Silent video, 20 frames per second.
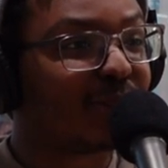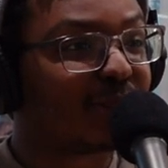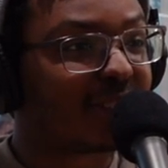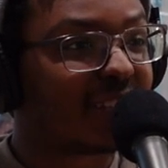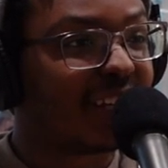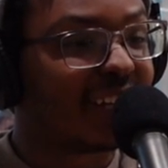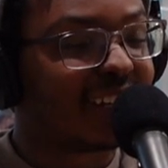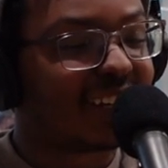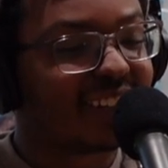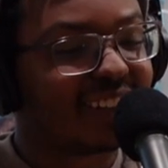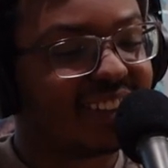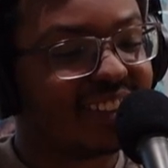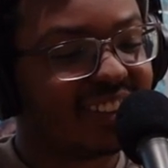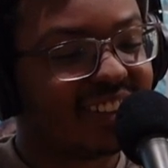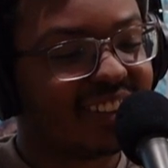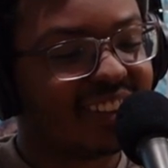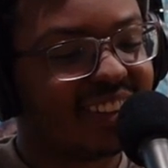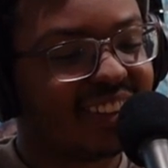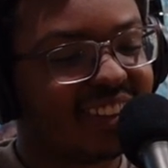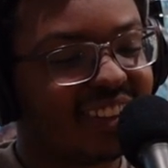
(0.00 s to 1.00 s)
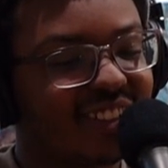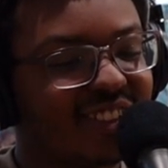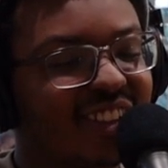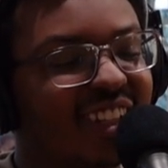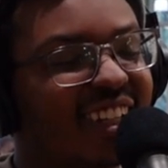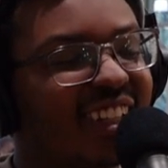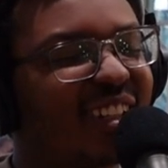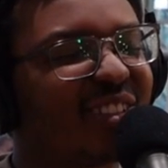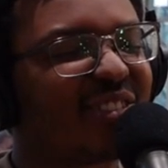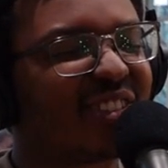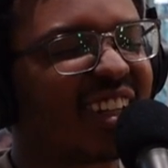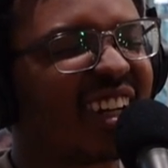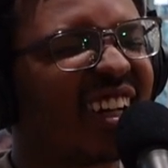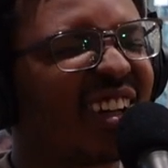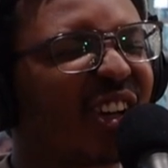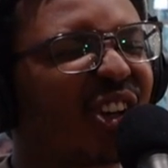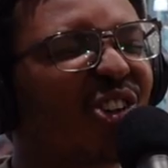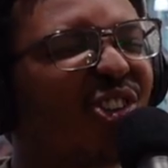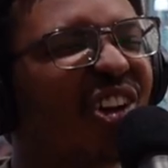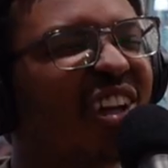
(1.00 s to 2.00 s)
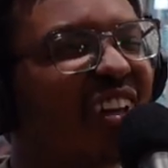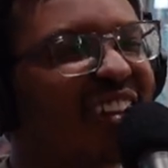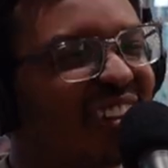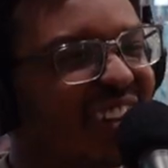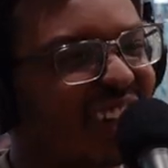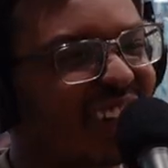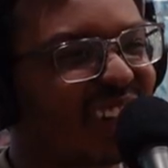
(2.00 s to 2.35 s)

was like, there's like a different kind of grit that